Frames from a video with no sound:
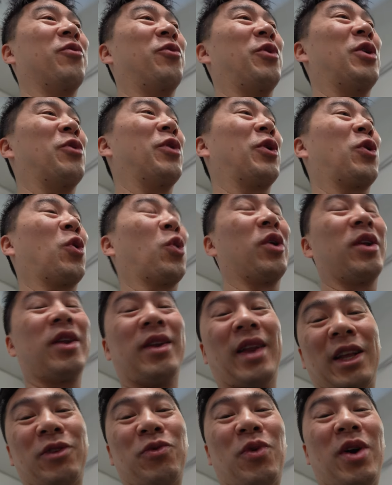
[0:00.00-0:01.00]
re-recorded,
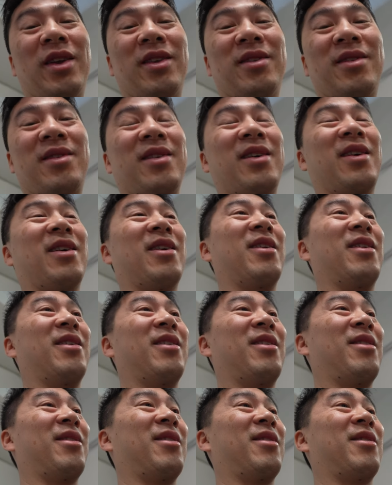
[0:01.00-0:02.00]
and that's why it's,
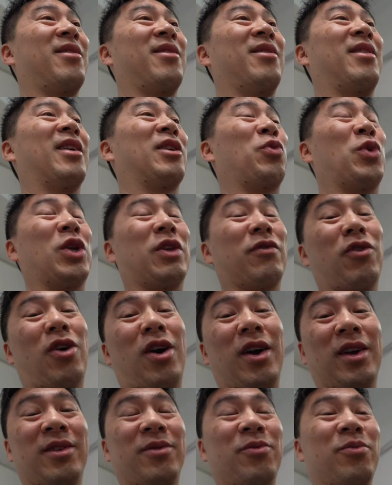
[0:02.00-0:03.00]
uh, this week's
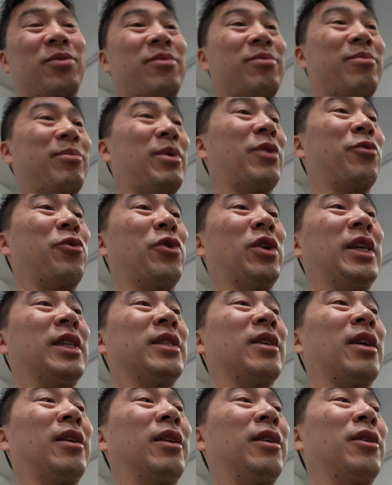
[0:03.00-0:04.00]
vlog has been
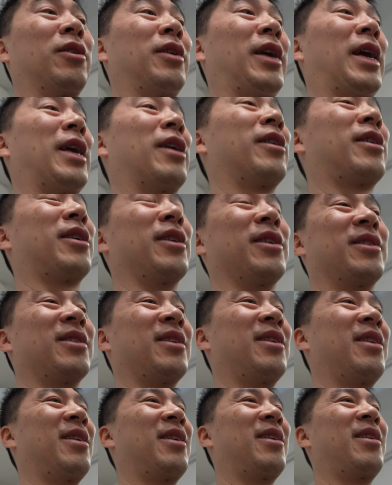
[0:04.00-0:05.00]
released a little later because
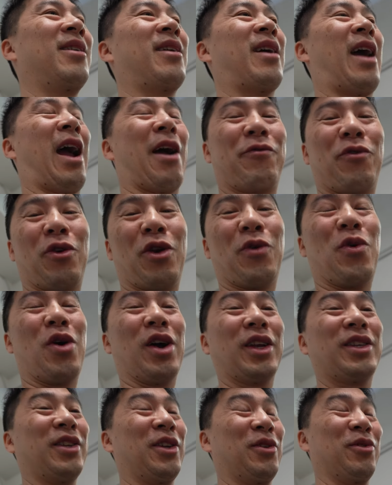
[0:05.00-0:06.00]
after I
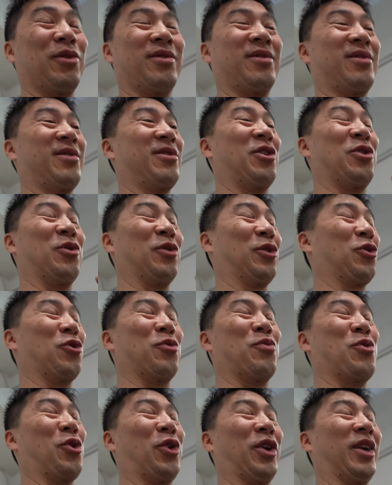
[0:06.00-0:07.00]
watched it, it was, it was
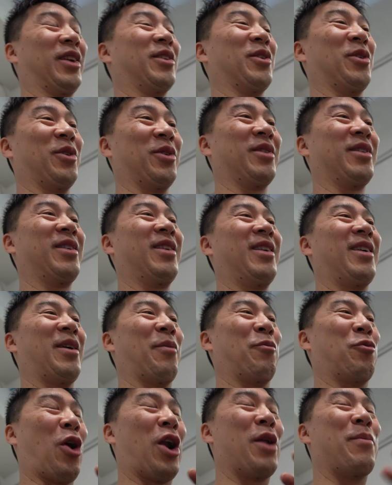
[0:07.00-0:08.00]
so boring. So
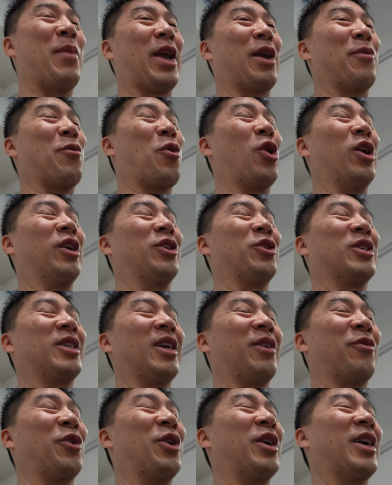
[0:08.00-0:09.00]
I'm trying to make it more
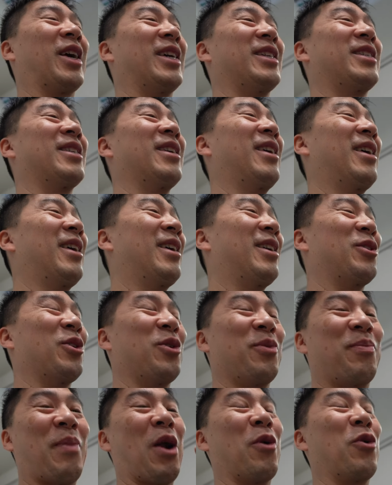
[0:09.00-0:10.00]
interesting for you guys,
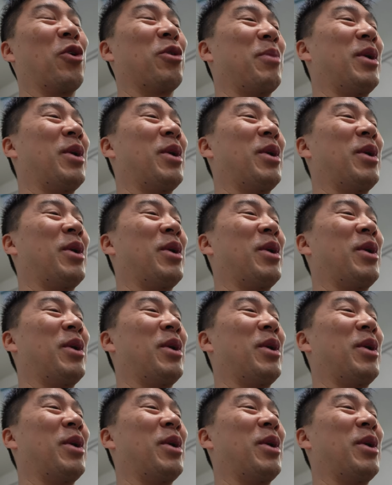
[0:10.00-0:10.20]
so bear with